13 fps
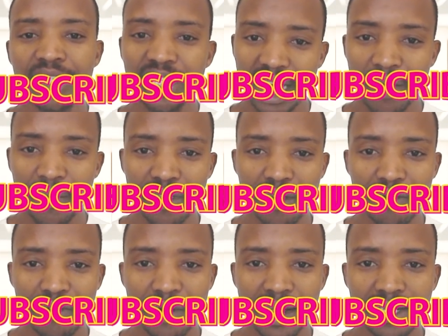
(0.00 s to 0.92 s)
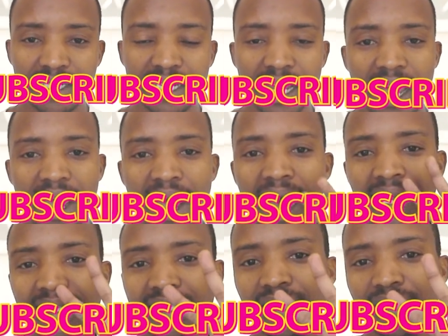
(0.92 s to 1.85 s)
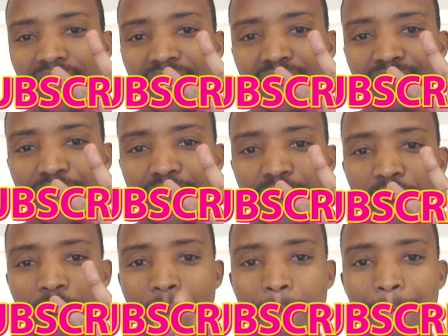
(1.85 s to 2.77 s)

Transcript: share with your friends. Until the next video,